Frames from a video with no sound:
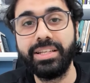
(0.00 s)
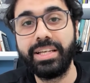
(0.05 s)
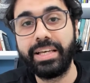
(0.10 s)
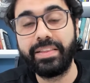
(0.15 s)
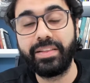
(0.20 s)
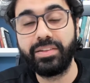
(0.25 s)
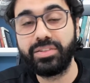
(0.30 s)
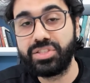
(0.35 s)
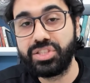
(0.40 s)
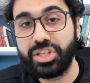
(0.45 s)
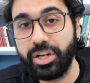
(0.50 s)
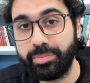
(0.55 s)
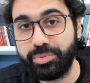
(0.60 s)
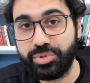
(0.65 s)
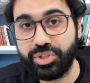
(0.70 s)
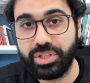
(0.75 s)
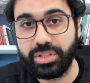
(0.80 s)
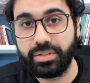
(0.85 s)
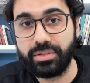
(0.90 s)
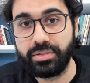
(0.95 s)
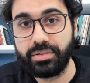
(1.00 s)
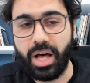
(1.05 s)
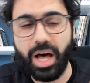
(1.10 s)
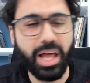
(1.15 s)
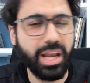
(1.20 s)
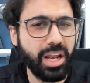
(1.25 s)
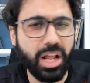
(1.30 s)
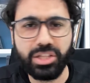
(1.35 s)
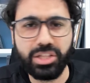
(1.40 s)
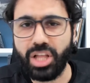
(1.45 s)
in the description. A
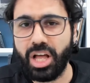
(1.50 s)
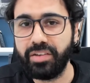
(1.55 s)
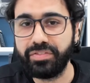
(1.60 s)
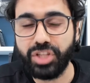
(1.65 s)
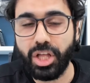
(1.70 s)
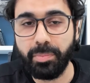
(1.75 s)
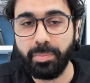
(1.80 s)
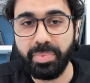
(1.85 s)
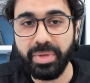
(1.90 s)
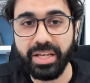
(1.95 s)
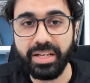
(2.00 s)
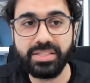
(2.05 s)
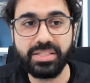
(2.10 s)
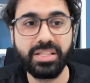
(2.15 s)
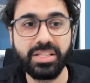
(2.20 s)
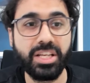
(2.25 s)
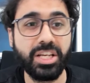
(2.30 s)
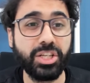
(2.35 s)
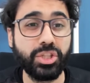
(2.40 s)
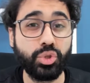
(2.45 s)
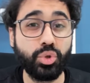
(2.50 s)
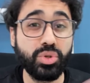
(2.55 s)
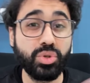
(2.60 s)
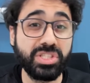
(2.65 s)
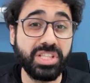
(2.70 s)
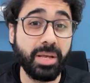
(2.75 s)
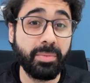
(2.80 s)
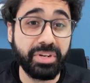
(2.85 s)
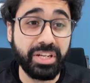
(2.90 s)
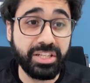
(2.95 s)
lot of topics. Do
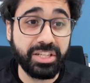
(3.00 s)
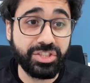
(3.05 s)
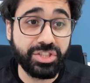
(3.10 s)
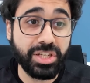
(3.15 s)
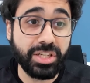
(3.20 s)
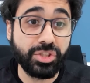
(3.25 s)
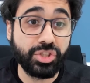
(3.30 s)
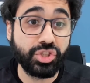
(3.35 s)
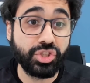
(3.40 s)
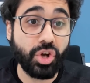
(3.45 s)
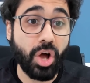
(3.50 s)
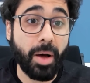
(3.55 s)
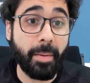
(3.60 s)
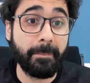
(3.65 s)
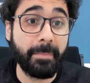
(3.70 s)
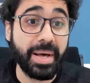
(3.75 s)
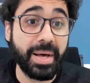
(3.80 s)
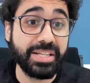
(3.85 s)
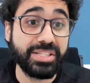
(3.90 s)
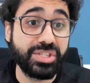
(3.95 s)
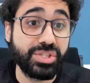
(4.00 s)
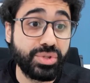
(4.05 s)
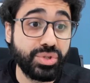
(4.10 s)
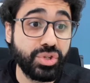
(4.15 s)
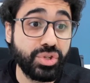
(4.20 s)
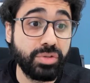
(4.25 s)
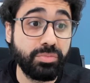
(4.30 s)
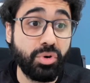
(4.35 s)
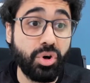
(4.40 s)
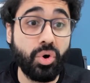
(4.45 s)
some research on
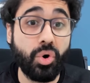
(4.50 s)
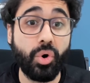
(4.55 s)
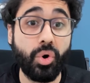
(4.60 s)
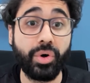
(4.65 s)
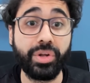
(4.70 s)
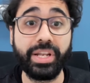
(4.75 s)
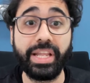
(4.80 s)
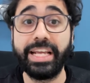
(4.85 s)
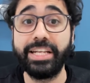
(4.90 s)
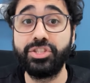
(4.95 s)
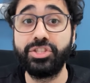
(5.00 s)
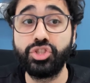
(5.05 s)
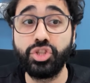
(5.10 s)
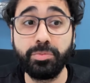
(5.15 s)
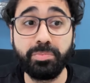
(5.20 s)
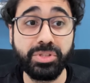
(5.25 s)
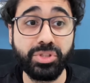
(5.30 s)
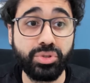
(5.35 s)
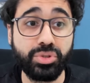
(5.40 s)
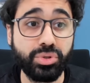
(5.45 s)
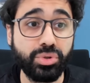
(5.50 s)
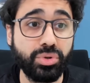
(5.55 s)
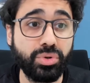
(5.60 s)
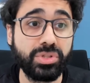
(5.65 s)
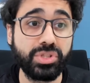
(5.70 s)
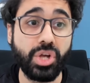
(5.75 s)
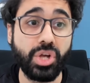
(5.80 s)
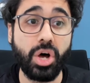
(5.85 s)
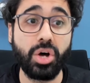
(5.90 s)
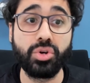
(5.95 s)
BuzzSumo, on
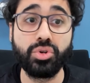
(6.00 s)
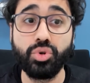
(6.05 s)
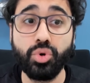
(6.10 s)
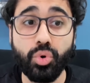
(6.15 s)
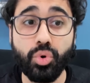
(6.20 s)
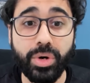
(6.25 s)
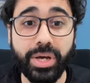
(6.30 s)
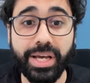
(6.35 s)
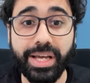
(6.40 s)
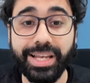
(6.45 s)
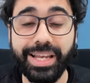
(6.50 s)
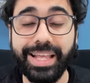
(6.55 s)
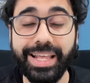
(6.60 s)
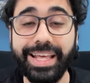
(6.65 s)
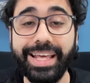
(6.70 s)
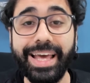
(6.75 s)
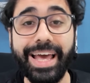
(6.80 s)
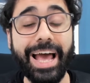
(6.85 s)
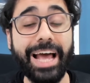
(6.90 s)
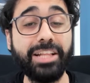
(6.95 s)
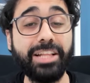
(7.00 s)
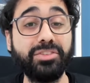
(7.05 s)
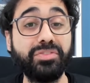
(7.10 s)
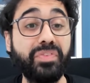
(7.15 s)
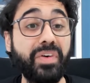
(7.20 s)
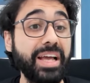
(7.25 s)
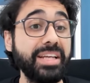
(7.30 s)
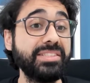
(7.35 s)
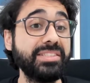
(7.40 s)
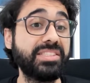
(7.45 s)
hsupertools, on Google, and
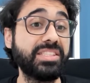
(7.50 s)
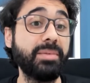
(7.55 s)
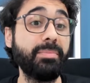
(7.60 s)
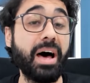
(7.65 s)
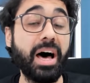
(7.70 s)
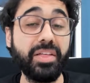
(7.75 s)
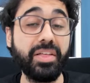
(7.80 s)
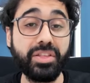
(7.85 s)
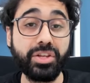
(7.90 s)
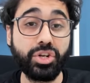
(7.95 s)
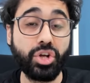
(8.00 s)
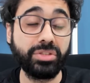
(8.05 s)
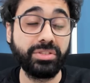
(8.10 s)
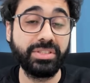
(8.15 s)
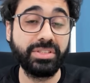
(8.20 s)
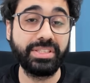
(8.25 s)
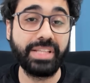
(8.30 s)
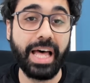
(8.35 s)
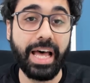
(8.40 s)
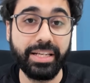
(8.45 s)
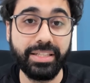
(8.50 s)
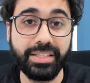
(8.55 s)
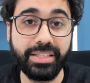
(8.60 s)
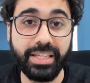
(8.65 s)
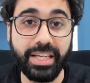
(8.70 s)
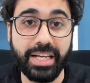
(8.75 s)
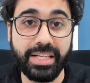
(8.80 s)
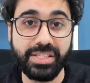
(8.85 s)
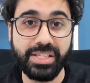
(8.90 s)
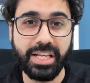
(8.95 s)
find some other content
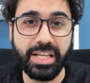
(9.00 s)
ideas.